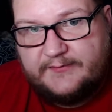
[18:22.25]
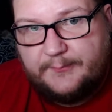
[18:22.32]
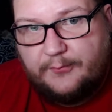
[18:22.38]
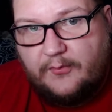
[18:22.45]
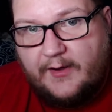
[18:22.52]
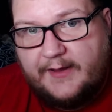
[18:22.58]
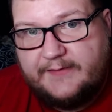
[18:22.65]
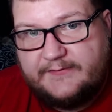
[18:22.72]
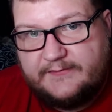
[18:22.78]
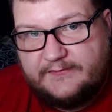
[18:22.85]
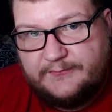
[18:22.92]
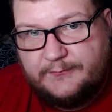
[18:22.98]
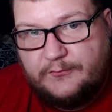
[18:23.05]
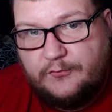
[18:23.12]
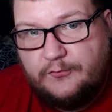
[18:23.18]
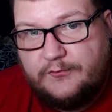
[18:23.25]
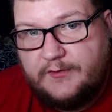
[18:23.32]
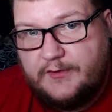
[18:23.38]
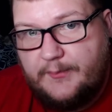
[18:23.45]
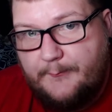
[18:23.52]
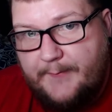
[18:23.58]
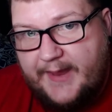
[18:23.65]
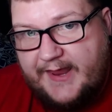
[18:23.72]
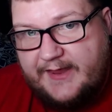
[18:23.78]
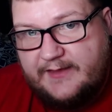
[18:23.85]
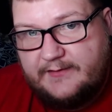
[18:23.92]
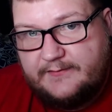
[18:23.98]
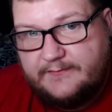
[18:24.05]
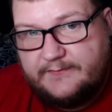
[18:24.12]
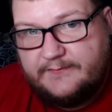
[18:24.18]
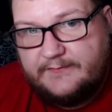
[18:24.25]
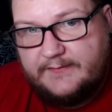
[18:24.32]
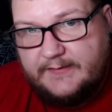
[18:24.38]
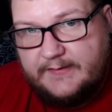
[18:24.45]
the prices due to demand,